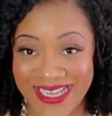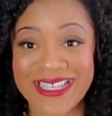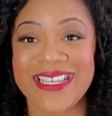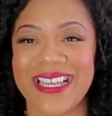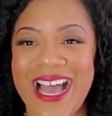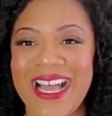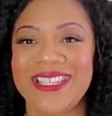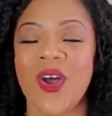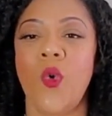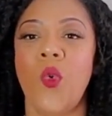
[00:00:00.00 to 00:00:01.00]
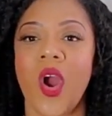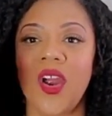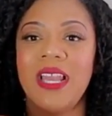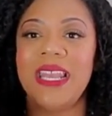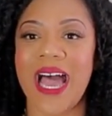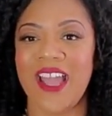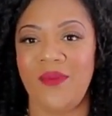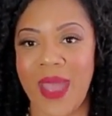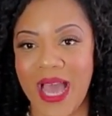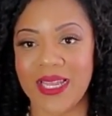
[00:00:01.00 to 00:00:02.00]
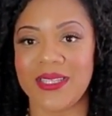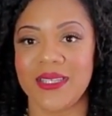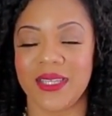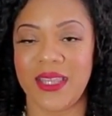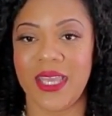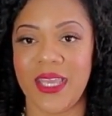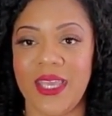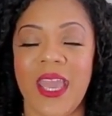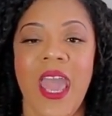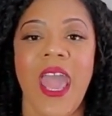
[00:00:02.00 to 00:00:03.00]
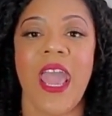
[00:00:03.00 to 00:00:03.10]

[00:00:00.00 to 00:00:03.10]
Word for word: It's a lot. So, work life balance is a thing.